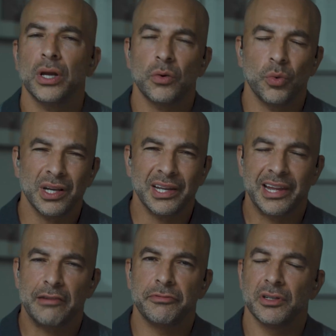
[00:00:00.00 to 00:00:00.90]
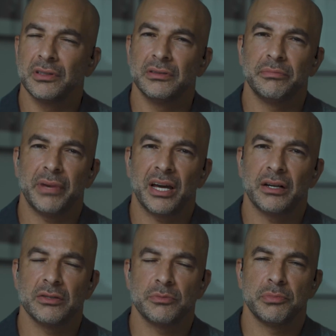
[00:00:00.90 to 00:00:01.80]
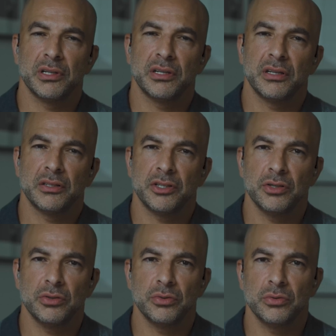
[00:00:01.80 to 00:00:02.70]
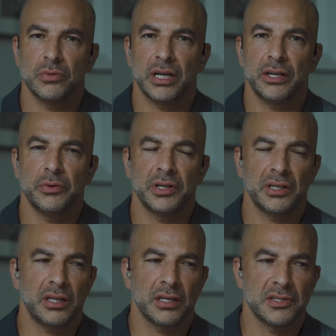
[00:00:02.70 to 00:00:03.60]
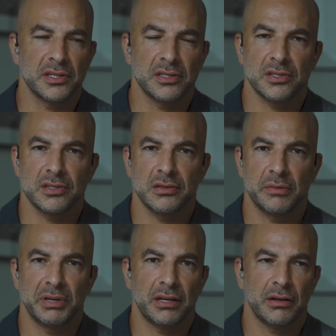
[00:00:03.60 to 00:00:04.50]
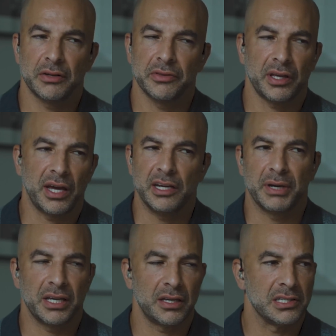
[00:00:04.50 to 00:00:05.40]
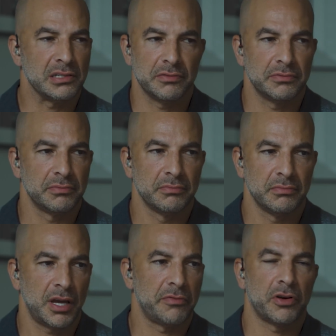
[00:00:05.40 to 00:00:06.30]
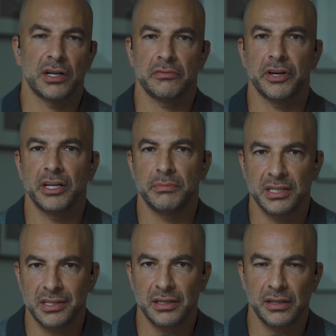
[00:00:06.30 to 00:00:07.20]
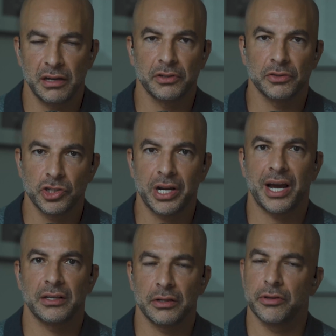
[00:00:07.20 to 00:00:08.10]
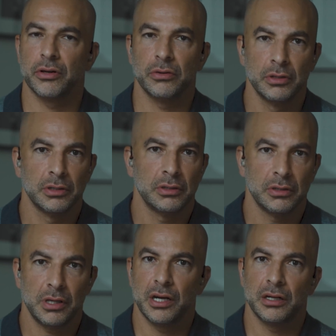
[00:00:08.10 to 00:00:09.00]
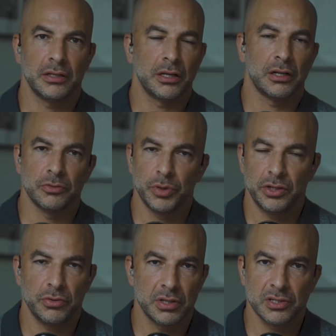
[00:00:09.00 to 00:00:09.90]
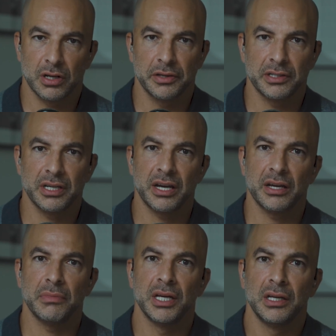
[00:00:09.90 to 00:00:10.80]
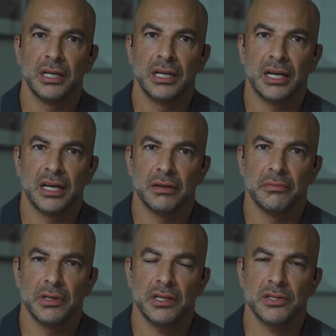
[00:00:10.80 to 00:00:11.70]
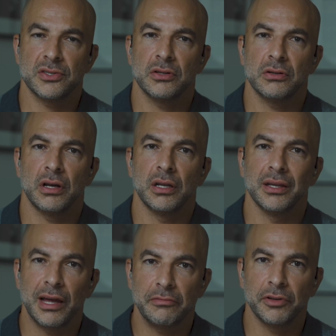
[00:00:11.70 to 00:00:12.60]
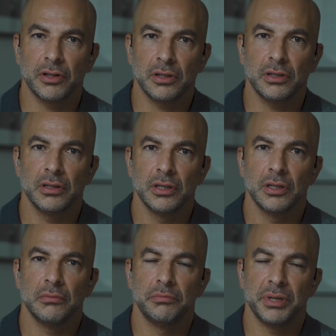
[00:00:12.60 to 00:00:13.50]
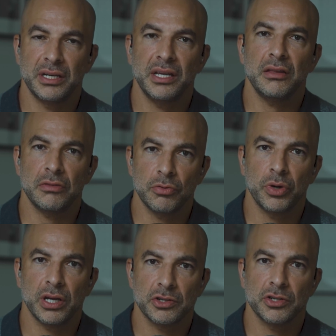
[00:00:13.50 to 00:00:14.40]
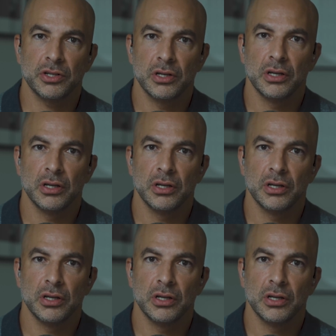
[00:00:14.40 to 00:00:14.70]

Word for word: What what level matters, Belinda? Do you, I know in kids it's, I mean, I don't think any of my kids have ever had a vitamin D level checked, although in an adult, we do this all the time. Um, is there a level beneath which